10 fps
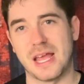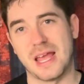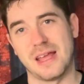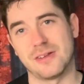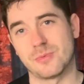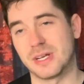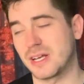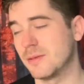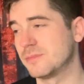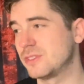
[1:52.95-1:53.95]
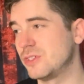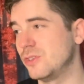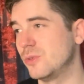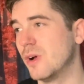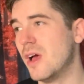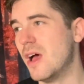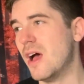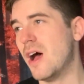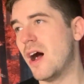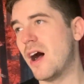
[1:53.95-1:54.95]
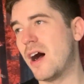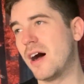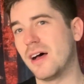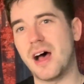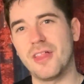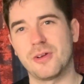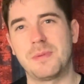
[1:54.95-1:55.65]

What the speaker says: And when it comes to other